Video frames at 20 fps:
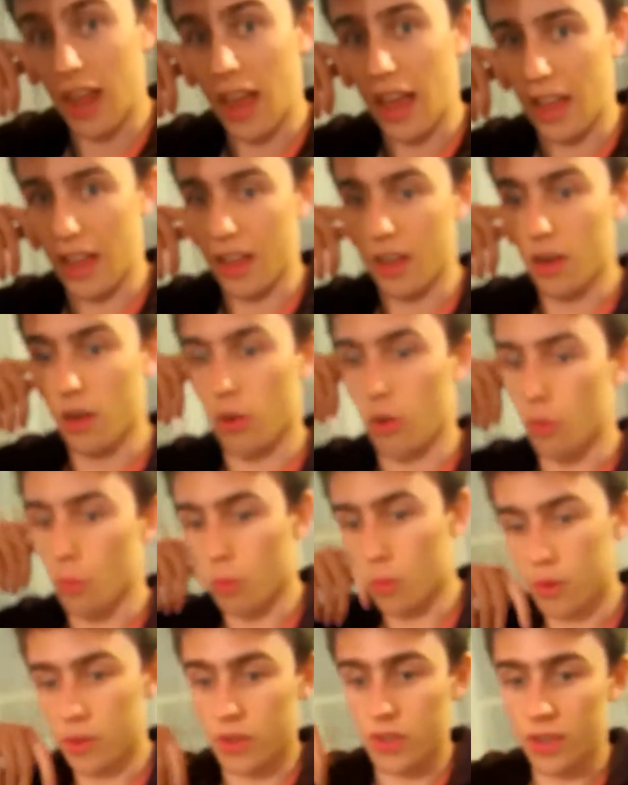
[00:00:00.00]
day or
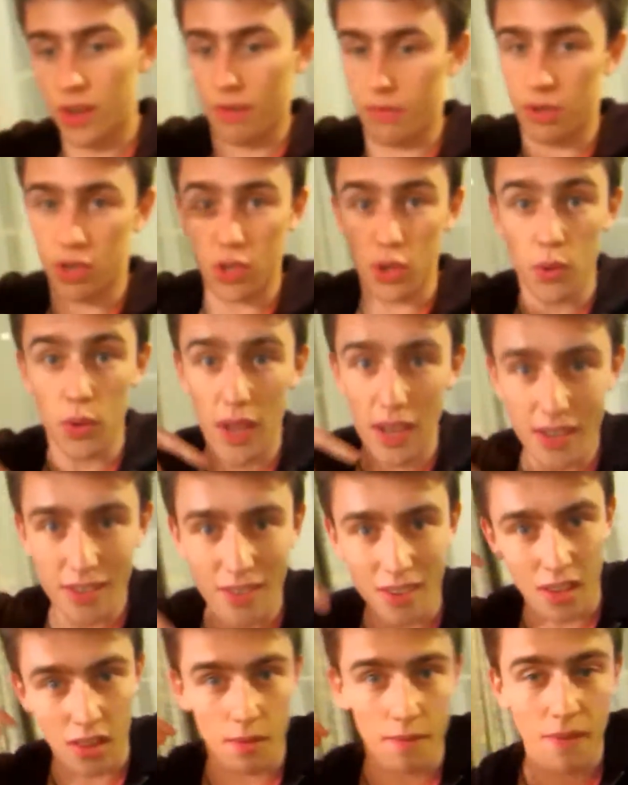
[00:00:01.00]
once every 2
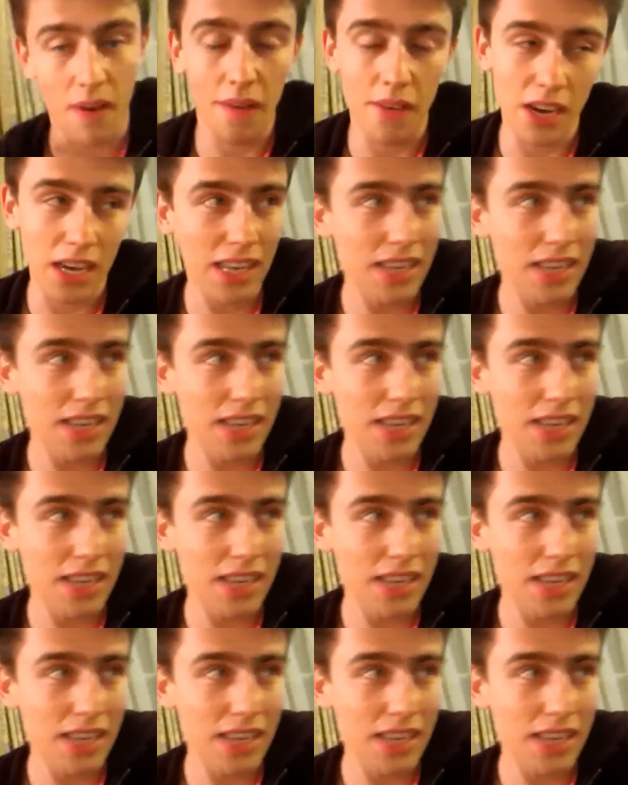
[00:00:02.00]
days, at the very